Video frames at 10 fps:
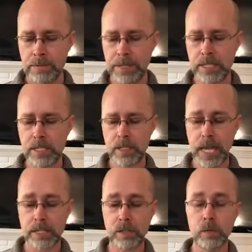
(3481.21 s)
But this is
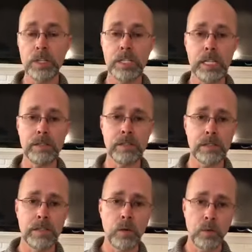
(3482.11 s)
actually what
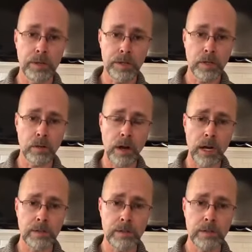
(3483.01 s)
Jesus went to the
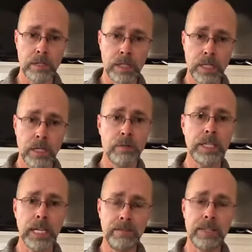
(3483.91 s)
cross it
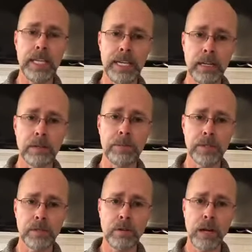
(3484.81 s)
was envy that nailed him to
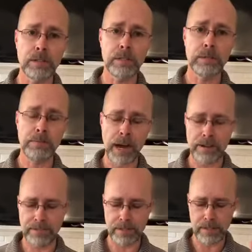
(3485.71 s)
the cross.
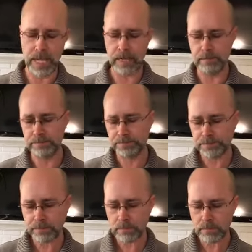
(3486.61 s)
Potiphar said it.
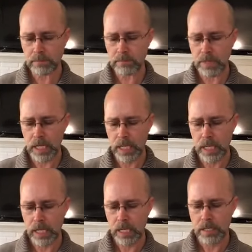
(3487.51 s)

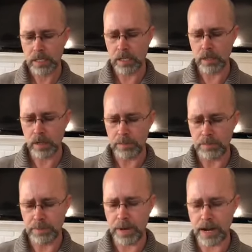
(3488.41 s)
So
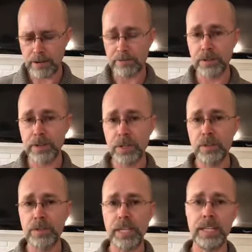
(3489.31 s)
Potiphar
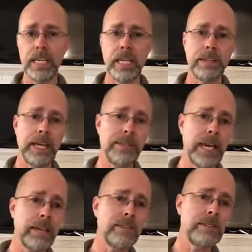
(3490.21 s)
knew that they, that
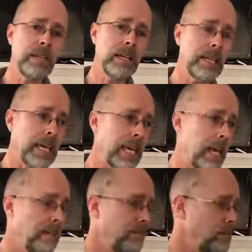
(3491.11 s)
they, sit, they
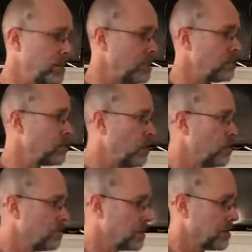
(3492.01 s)
gave Jesus
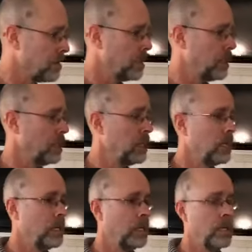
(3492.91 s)
over
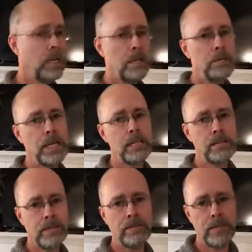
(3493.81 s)
because
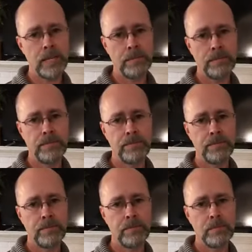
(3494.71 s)
of envy,
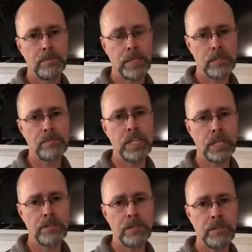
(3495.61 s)
because of
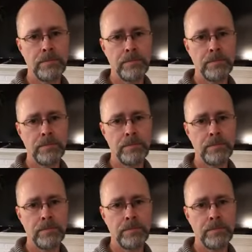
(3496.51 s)
jealousy.